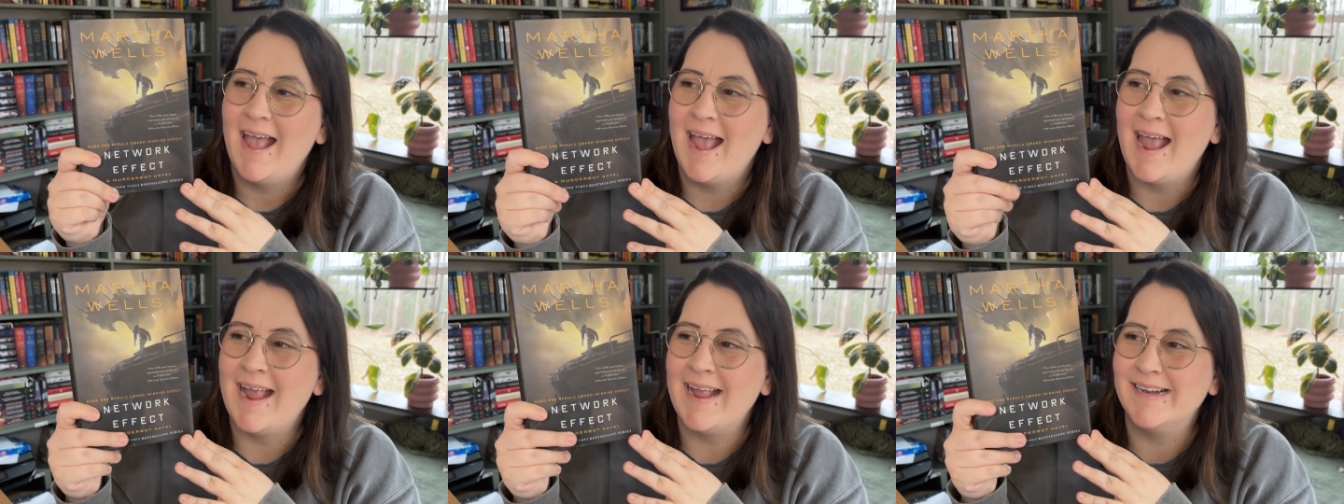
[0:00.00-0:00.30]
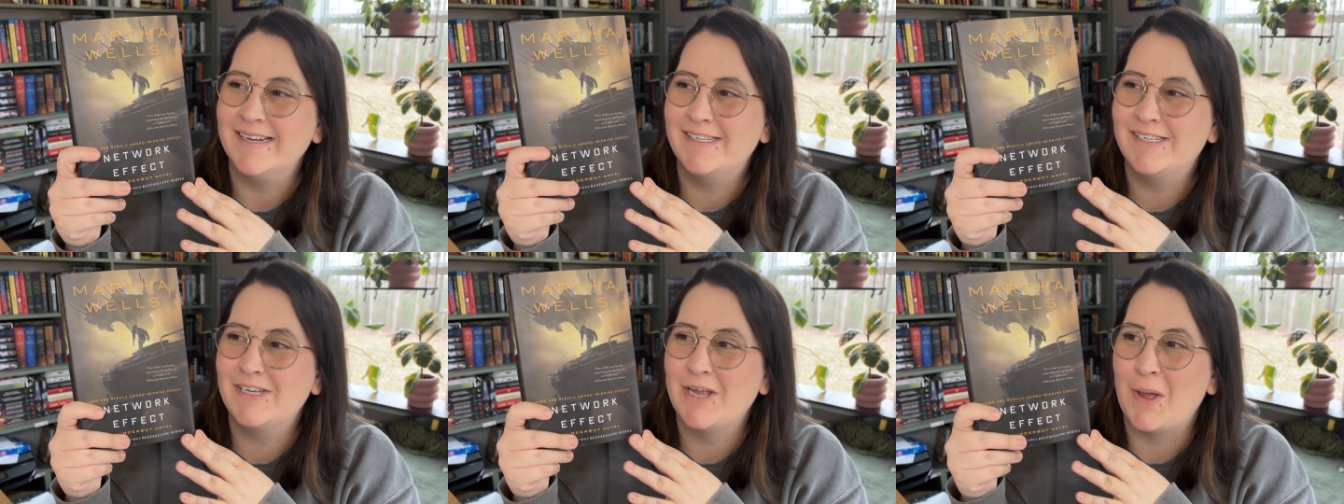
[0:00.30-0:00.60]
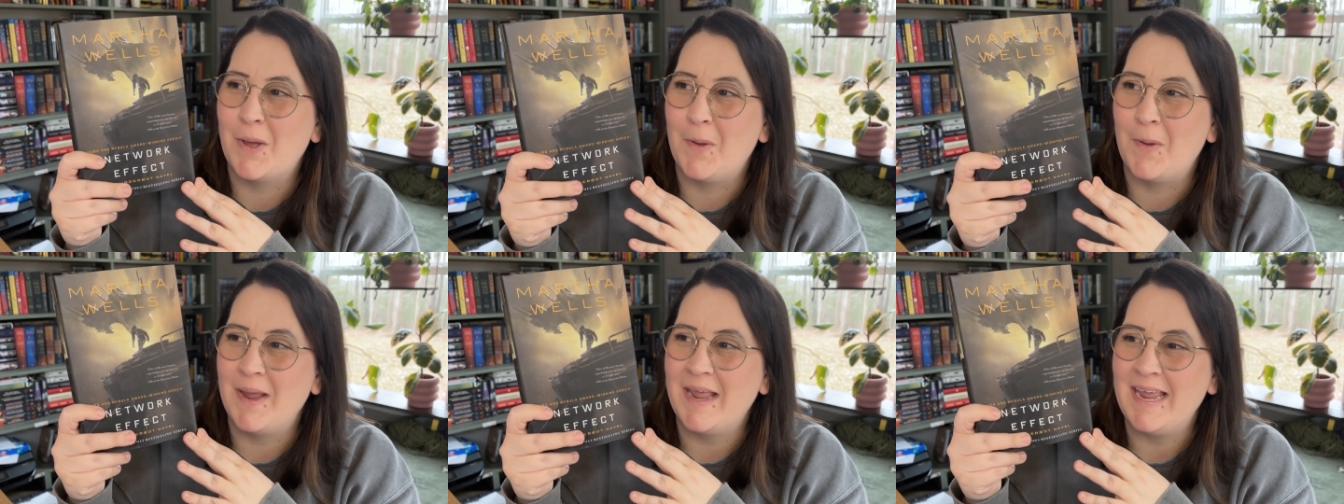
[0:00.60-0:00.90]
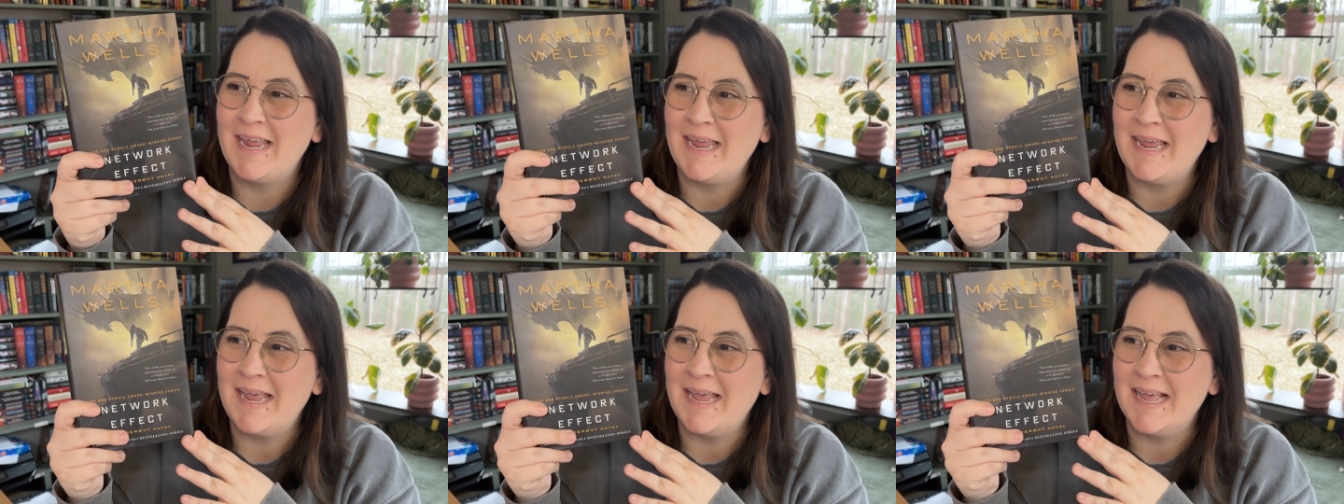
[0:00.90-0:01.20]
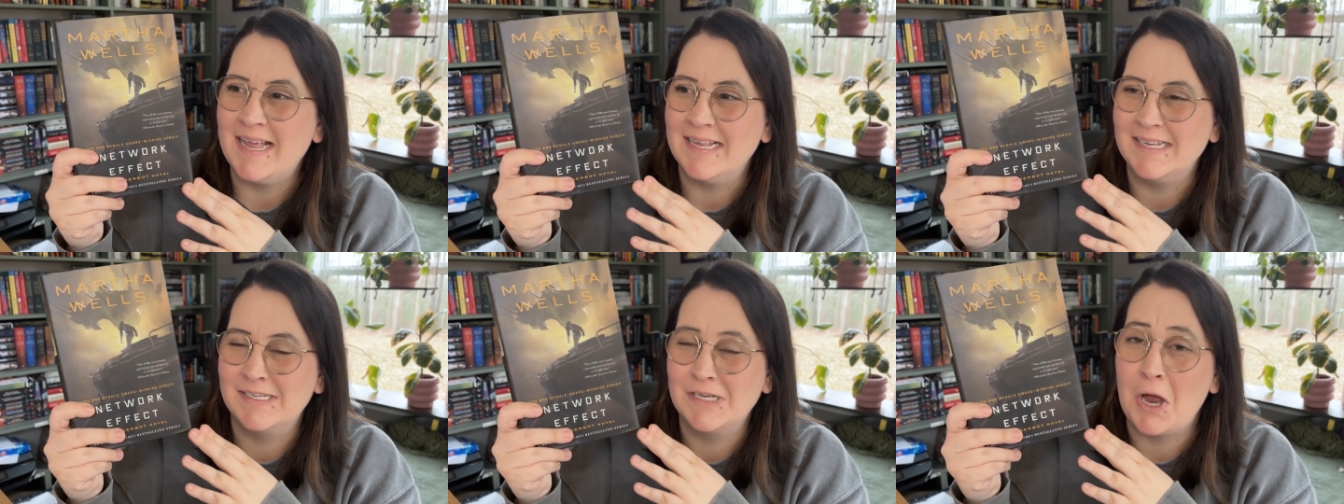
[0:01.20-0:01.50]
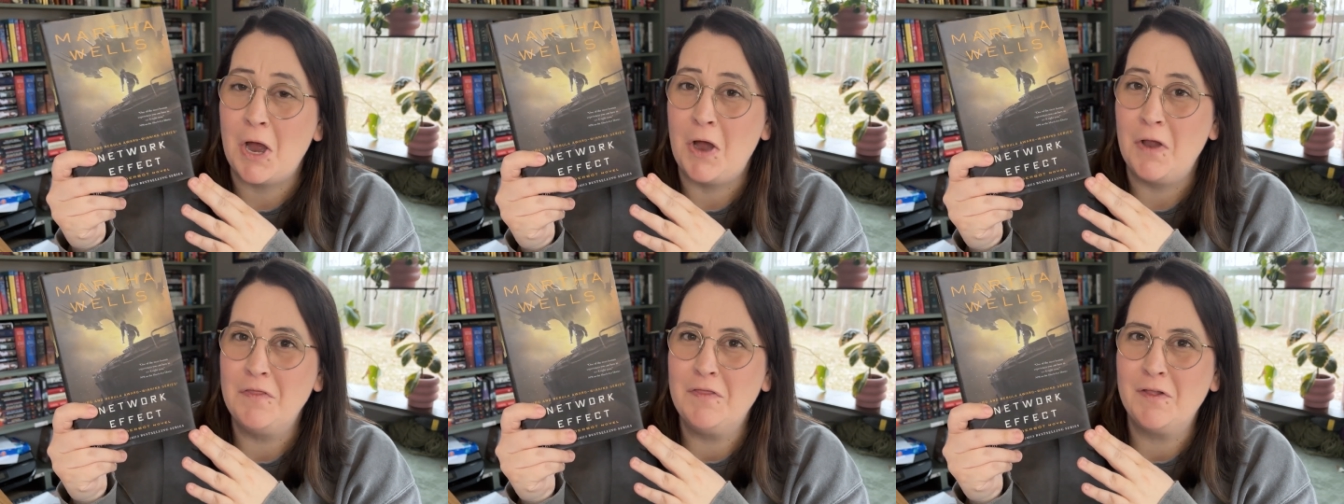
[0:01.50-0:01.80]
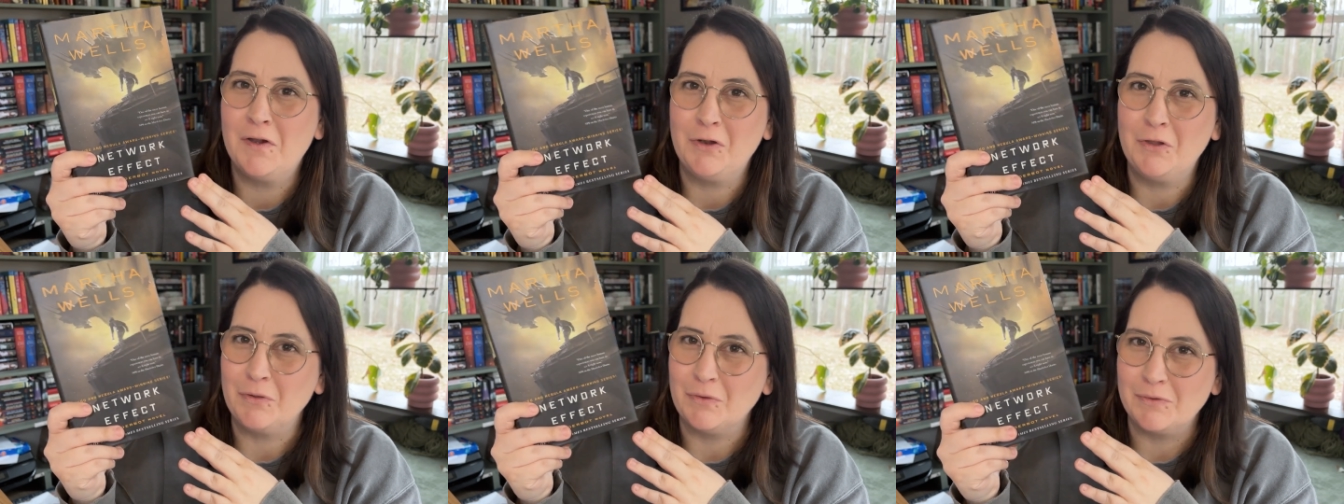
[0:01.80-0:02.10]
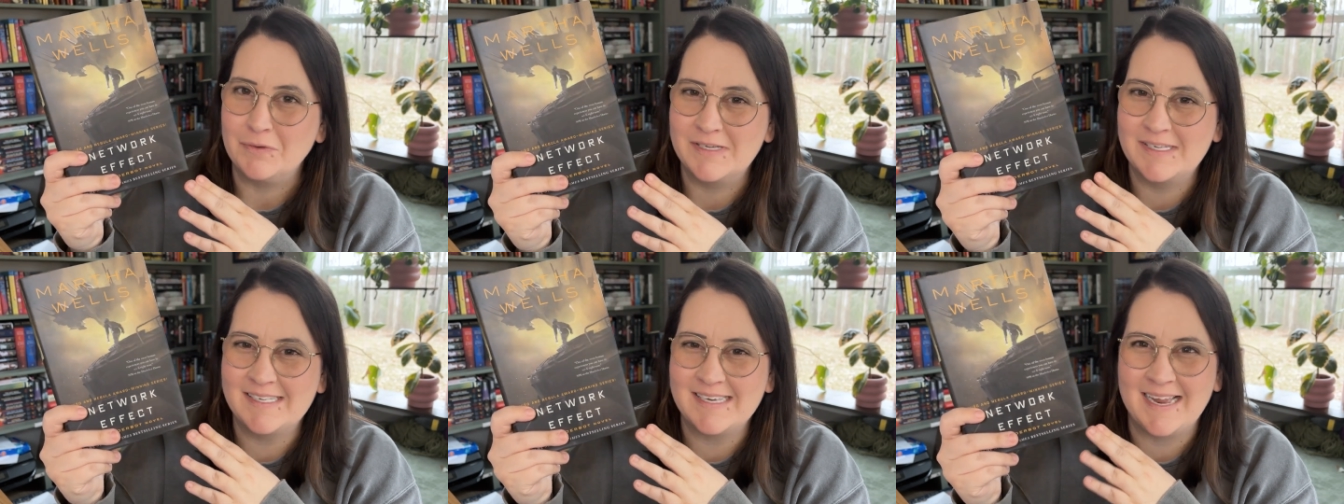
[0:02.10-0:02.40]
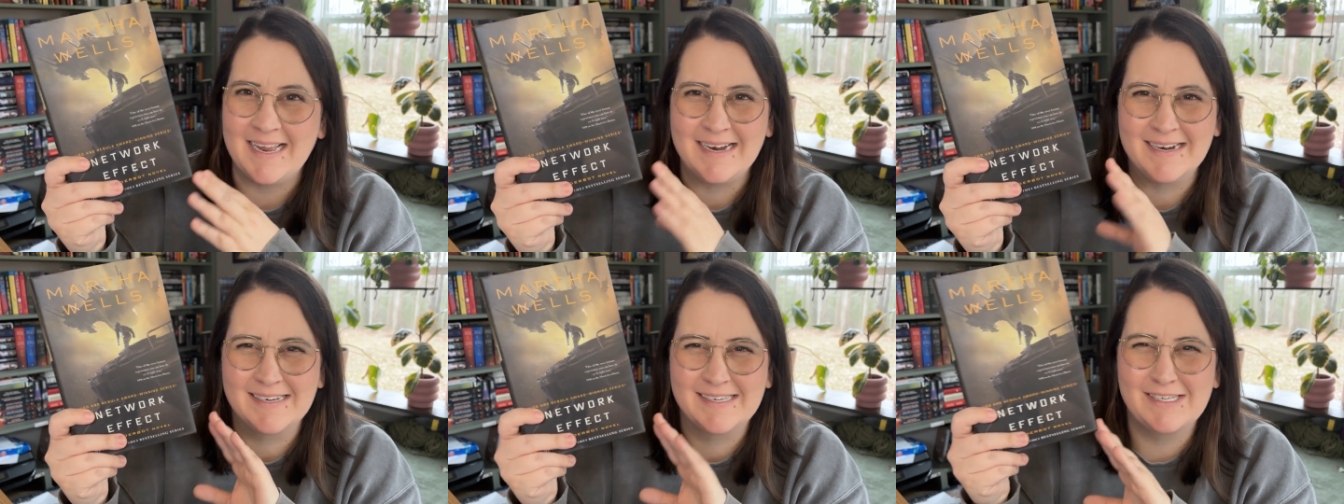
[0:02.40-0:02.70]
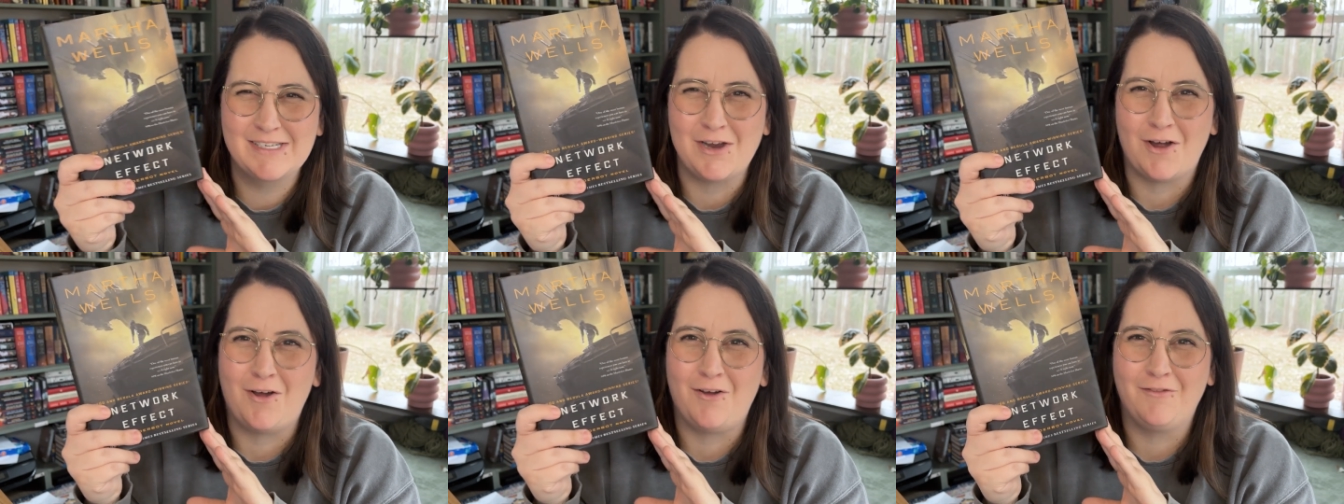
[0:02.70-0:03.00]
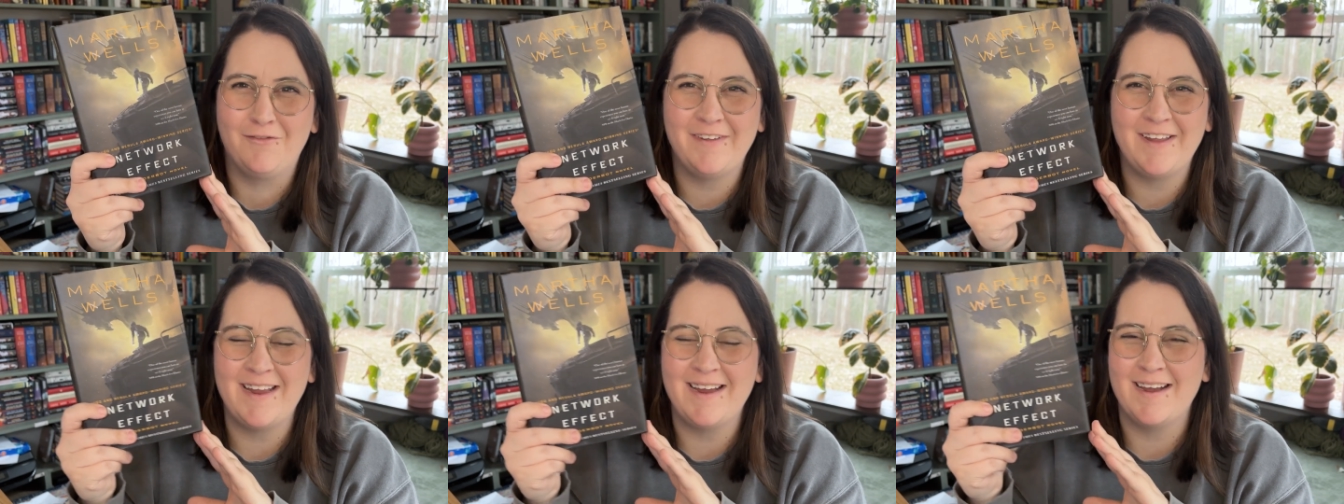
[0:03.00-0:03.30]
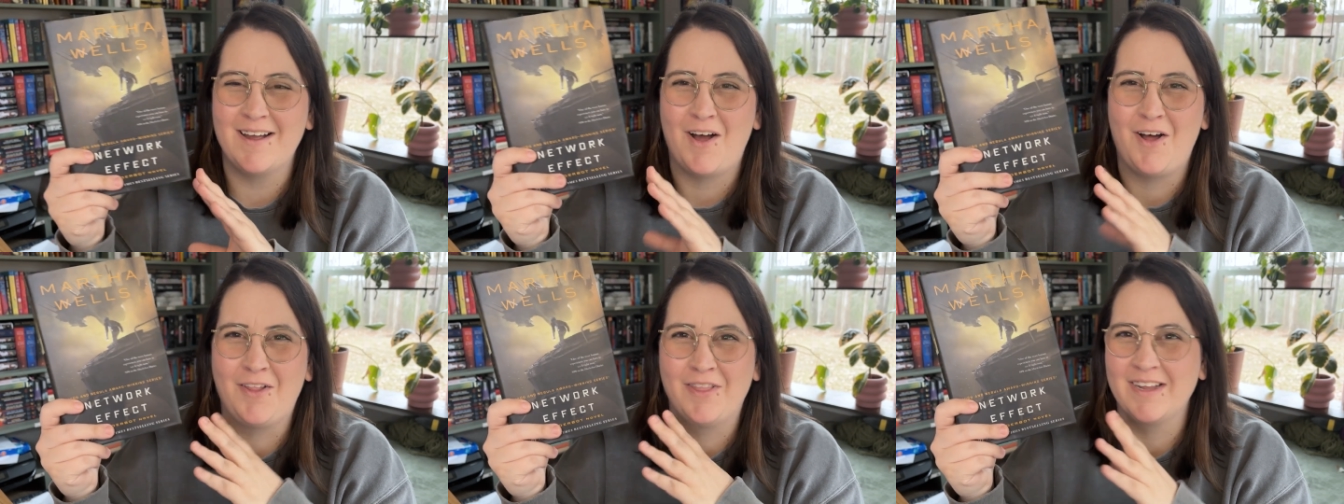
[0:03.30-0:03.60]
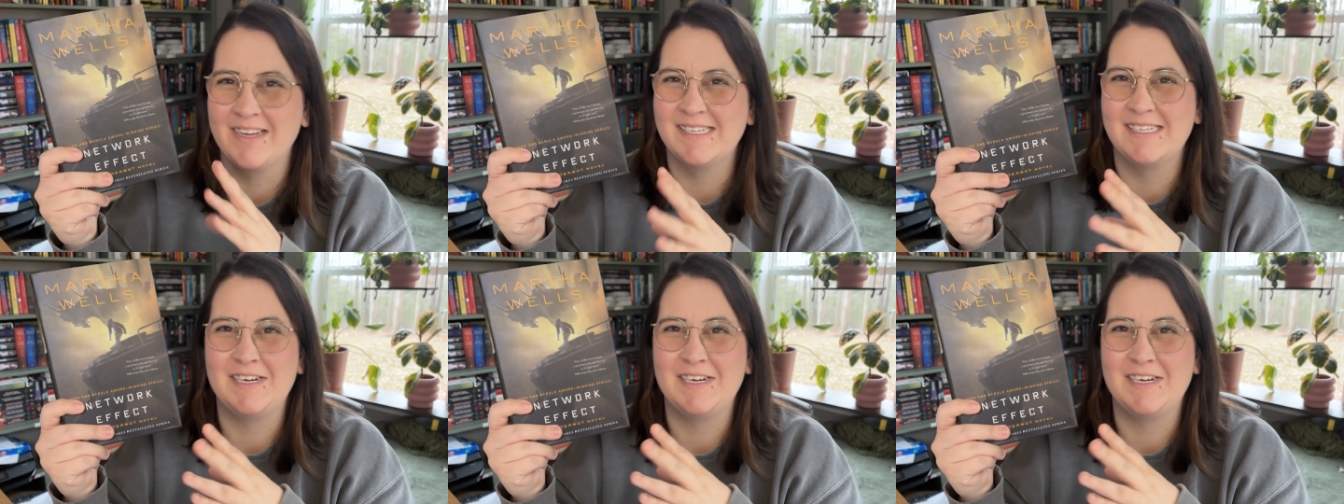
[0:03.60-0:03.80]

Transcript: And so he is on the loose and solving all these